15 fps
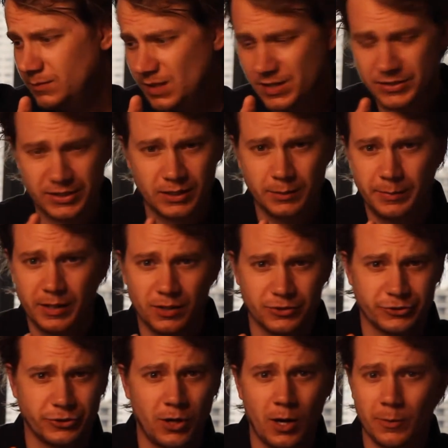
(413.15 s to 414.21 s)
single
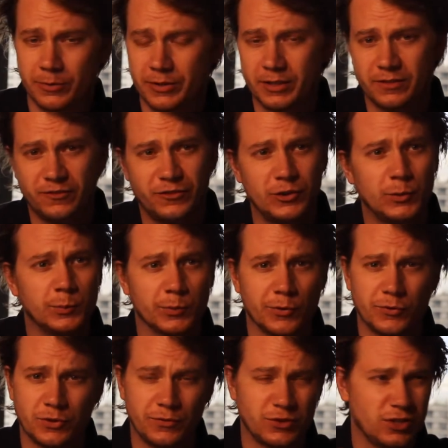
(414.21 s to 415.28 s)
barrels are all within a few
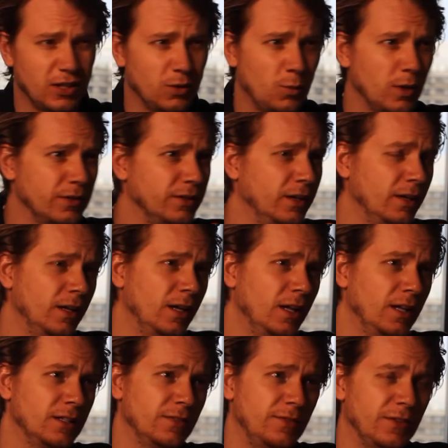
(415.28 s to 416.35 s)
proofs of each other.
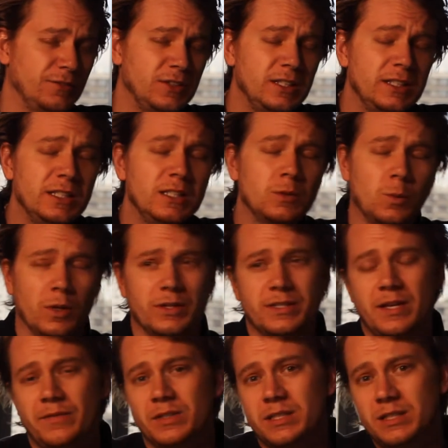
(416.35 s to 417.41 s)
115,
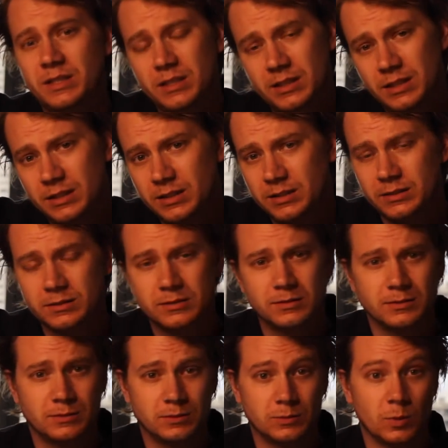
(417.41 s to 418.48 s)

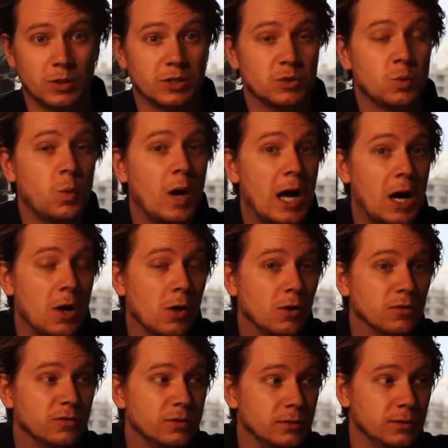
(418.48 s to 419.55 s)
117,
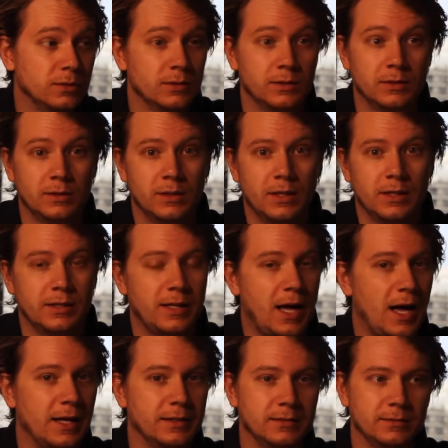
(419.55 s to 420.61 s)
112.
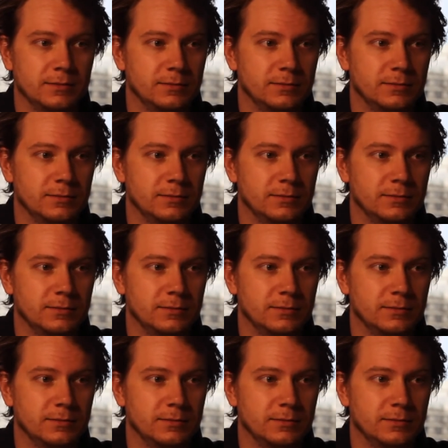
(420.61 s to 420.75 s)
Not